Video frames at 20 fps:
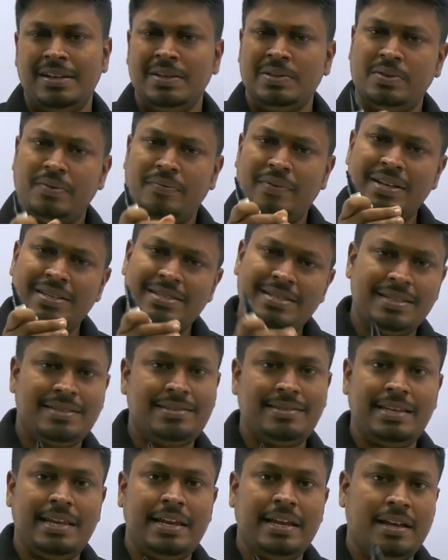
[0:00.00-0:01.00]
So friends,
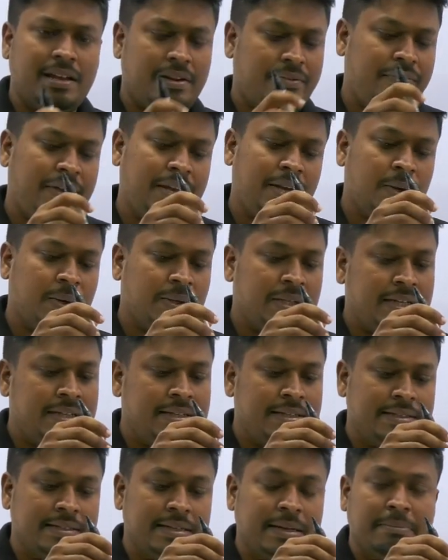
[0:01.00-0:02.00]
just see here, we know that
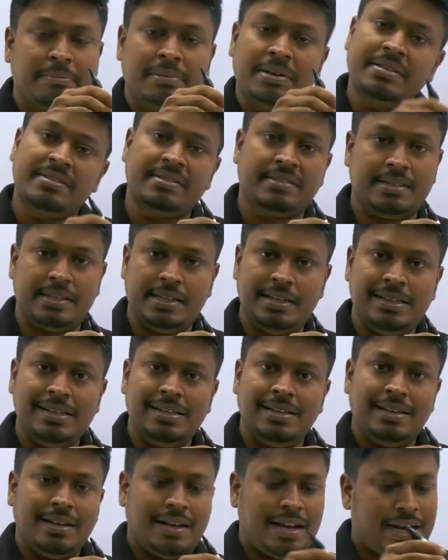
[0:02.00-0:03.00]
this number is 3
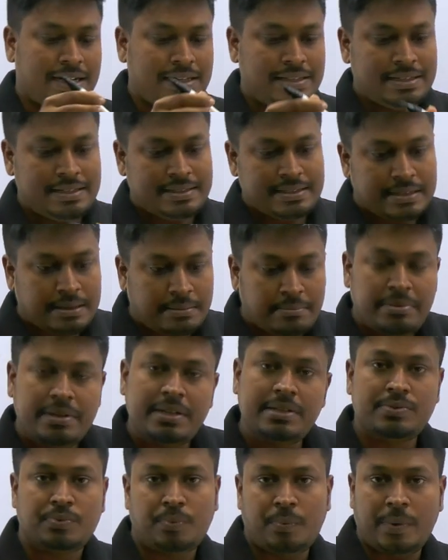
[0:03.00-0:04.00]
and this number is